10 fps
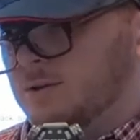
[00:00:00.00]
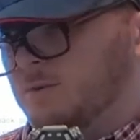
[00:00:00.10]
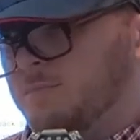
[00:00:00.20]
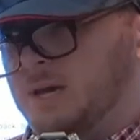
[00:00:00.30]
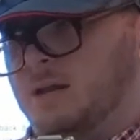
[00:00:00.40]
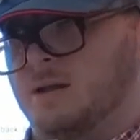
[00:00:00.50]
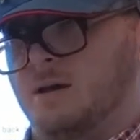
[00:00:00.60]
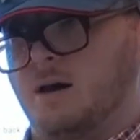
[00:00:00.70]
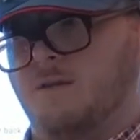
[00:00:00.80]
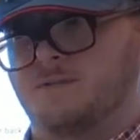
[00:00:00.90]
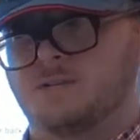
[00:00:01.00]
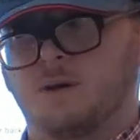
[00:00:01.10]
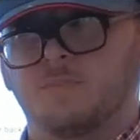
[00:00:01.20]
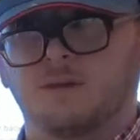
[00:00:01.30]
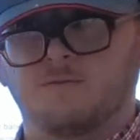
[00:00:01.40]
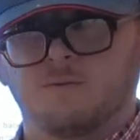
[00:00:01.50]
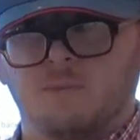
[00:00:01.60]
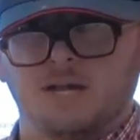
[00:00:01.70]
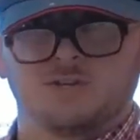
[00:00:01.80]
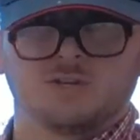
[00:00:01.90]
little bit of something from
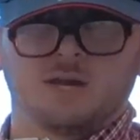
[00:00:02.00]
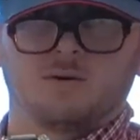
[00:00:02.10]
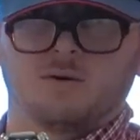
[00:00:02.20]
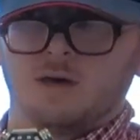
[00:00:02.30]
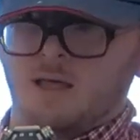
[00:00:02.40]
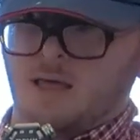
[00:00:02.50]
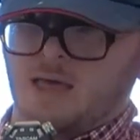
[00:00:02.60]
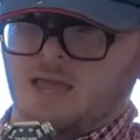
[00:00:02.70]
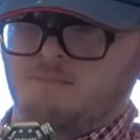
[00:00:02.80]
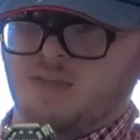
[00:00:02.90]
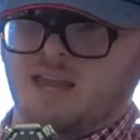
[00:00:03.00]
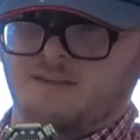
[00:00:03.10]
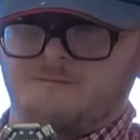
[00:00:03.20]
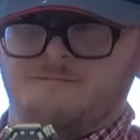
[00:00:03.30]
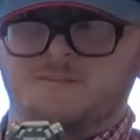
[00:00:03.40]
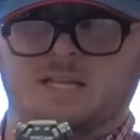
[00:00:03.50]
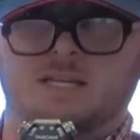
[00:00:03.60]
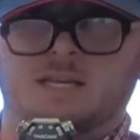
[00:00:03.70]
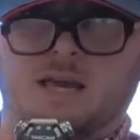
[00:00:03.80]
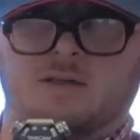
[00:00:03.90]
my channel and made it fit
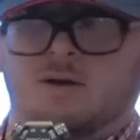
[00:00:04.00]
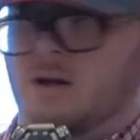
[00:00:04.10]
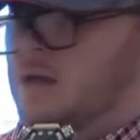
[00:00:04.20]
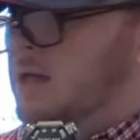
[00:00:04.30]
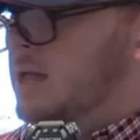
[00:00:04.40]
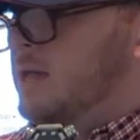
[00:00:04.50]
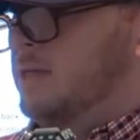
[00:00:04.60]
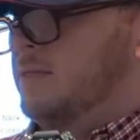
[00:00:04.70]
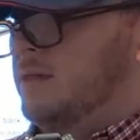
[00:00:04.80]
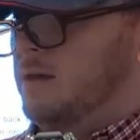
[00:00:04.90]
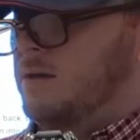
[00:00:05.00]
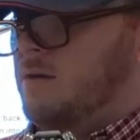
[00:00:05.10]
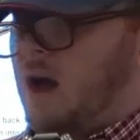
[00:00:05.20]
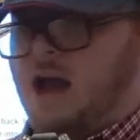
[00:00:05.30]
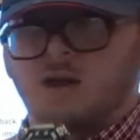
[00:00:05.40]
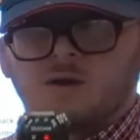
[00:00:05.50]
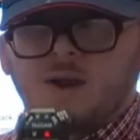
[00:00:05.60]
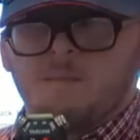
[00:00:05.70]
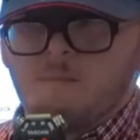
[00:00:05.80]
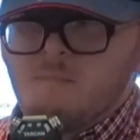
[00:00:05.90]
together. I heard
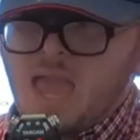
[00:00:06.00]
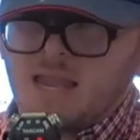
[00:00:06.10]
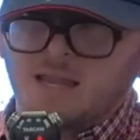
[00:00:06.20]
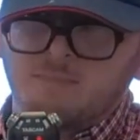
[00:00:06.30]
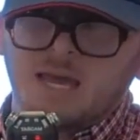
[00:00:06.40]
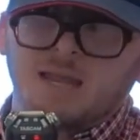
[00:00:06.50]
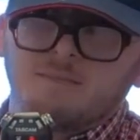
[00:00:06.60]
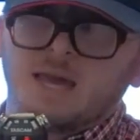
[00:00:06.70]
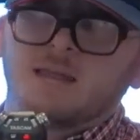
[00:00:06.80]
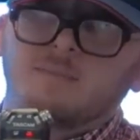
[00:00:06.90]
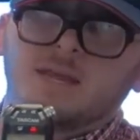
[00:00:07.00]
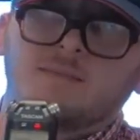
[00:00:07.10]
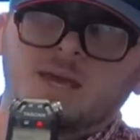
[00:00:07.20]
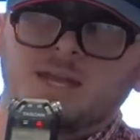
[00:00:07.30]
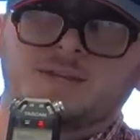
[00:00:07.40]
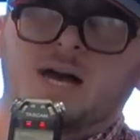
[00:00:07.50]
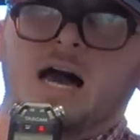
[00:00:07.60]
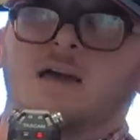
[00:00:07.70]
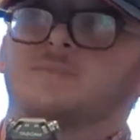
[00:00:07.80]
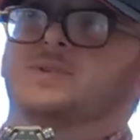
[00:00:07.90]
it many
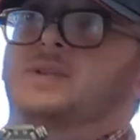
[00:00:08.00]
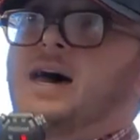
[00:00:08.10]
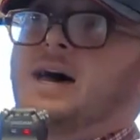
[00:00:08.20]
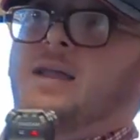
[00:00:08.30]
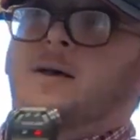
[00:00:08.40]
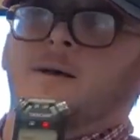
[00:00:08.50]
times that